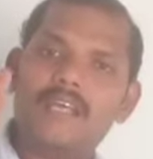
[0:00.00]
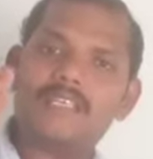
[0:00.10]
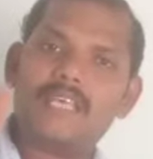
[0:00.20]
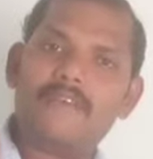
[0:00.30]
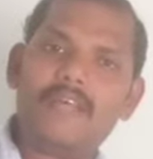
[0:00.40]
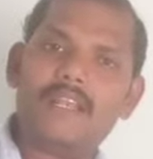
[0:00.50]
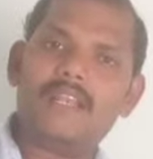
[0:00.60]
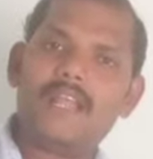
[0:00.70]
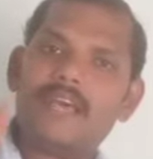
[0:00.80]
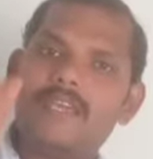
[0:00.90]

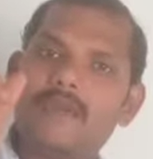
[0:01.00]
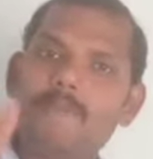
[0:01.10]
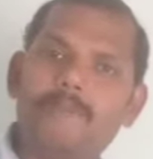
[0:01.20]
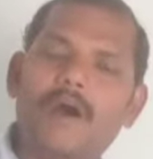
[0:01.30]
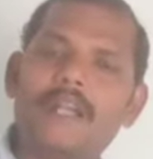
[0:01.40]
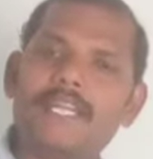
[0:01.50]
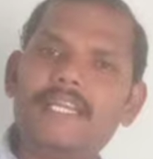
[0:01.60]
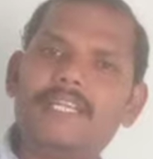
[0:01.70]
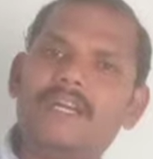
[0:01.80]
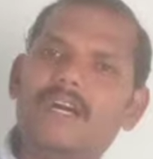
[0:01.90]
seven
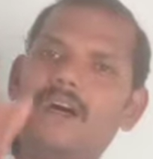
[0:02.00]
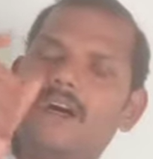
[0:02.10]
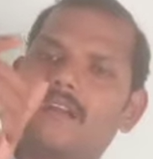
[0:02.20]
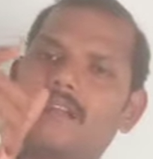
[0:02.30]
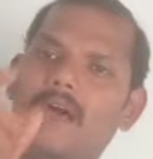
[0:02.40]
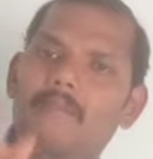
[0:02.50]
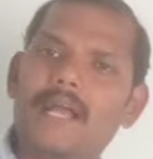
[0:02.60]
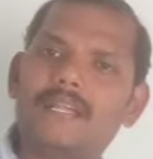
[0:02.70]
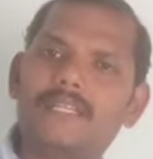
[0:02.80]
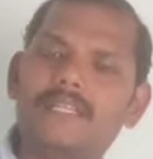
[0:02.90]
important
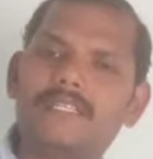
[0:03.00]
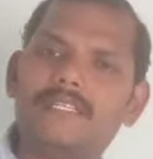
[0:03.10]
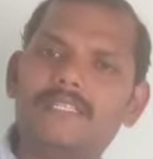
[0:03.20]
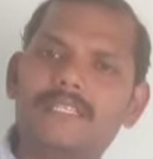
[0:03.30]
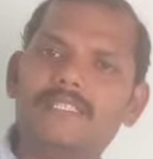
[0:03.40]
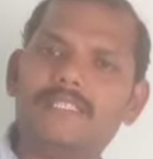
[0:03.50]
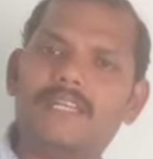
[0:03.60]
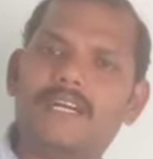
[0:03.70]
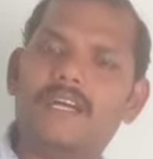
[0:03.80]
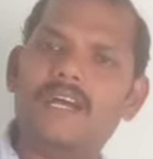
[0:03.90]
climatical regions
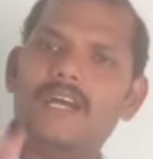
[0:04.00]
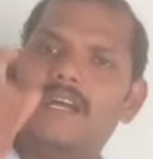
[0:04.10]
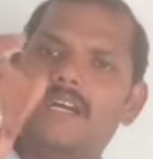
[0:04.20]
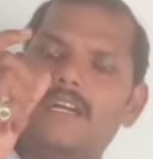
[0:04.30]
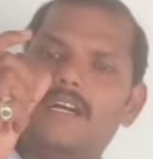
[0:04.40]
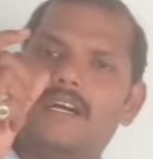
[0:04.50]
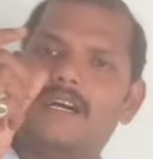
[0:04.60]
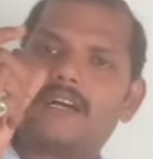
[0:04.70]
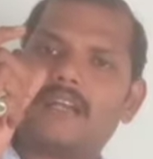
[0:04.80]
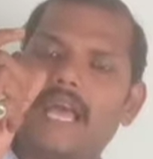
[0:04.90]

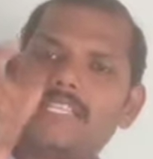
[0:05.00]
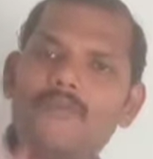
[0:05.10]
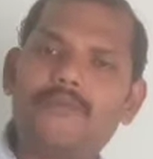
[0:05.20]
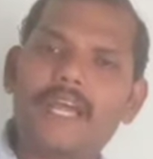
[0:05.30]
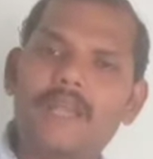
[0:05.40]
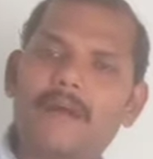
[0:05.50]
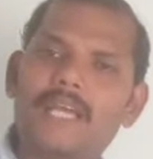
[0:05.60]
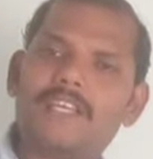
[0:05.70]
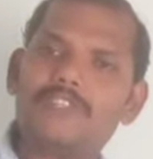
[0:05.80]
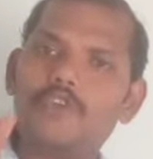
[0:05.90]
classified by
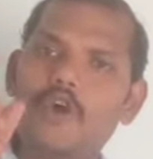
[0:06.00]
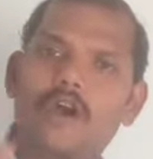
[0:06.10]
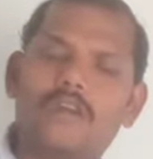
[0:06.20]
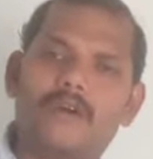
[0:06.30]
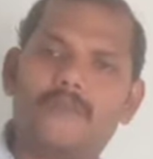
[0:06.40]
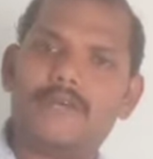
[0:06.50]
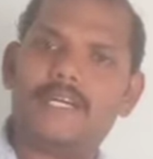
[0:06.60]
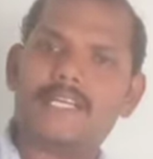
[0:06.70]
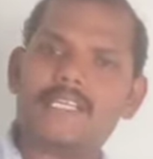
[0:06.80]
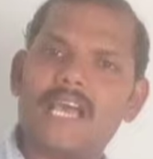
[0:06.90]
the
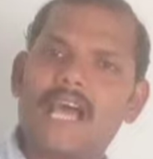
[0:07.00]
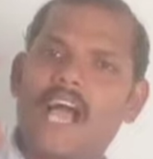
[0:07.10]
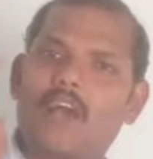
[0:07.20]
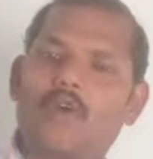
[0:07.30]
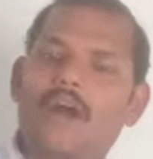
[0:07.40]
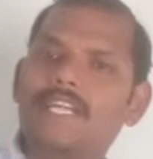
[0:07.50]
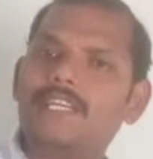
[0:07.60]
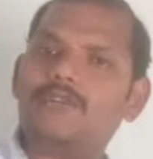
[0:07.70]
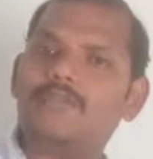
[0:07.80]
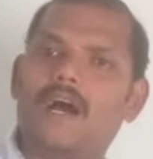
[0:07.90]
geographers
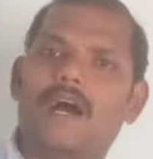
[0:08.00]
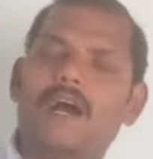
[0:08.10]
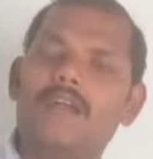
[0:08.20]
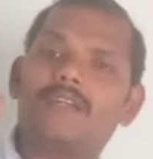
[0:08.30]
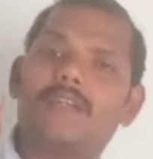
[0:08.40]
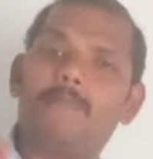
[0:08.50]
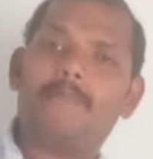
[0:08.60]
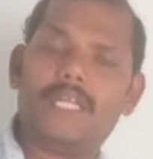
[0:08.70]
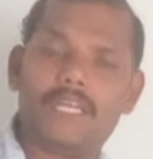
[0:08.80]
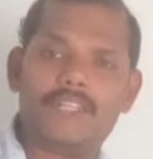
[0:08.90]
according to the
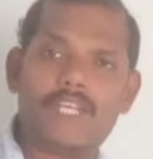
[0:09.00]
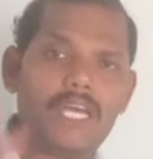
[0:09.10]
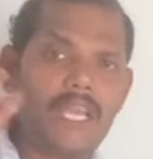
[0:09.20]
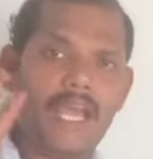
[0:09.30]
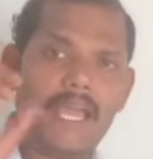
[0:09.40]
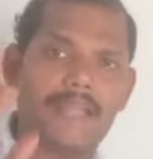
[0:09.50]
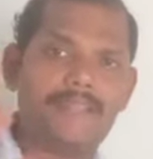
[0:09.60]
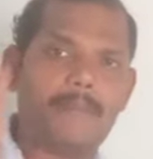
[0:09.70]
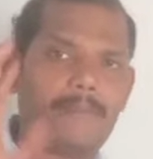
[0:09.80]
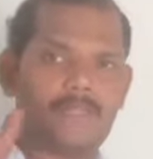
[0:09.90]
temperature and
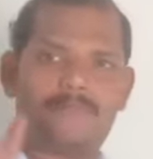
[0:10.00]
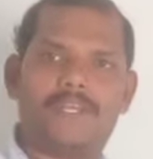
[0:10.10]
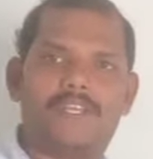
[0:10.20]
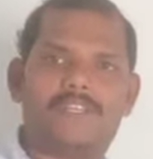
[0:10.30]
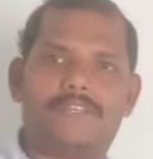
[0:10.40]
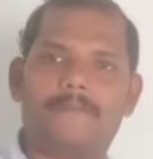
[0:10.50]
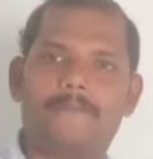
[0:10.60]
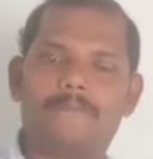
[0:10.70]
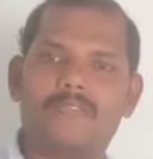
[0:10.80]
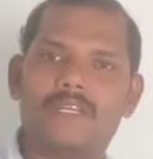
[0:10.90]
the precipitation.
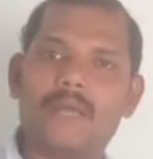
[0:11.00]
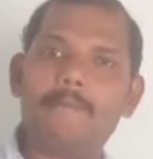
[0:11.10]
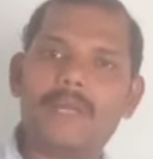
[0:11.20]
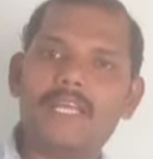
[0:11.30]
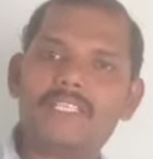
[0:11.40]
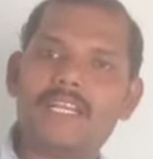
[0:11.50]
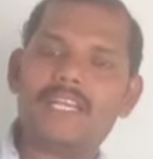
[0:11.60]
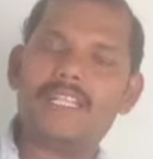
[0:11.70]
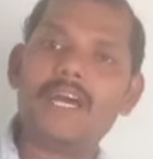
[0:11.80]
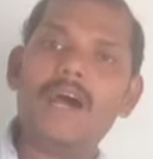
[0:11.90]
Temperature
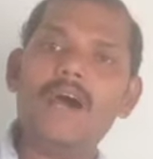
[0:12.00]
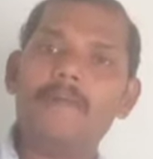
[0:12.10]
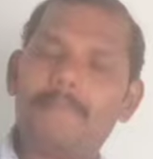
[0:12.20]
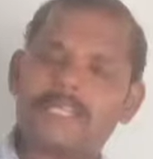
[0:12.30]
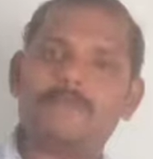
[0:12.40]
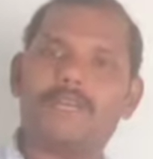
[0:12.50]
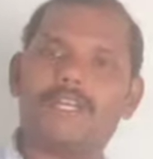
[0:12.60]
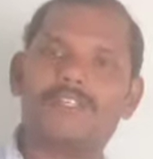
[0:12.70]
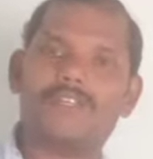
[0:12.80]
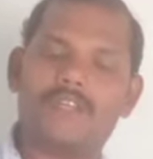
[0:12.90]
and the
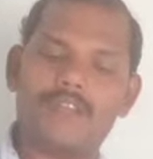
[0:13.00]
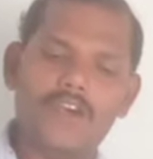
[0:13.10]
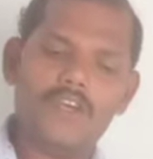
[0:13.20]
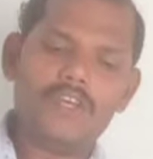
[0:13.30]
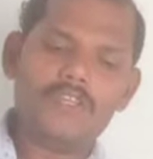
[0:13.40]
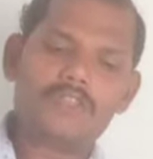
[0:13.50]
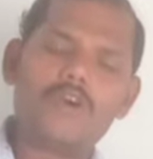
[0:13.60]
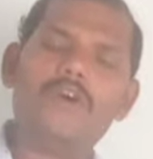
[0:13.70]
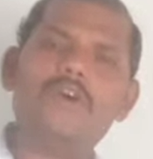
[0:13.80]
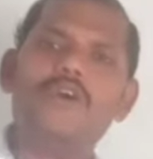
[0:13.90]
precipitation.
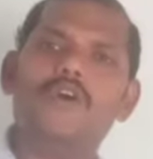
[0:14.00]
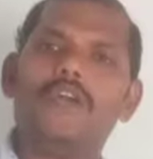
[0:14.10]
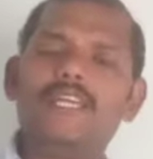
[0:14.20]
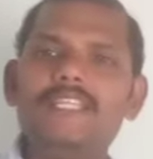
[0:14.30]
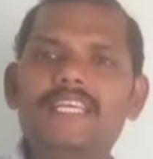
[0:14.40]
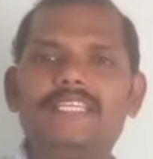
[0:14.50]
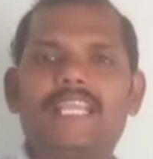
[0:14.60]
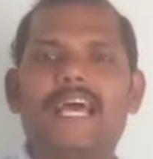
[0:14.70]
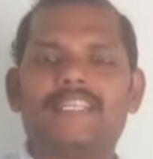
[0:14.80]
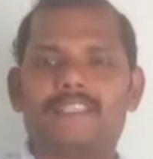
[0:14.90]
So in this
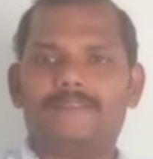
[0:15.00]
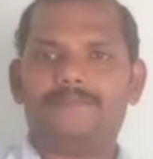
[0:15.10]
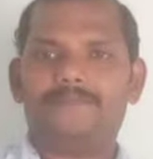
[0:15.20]
class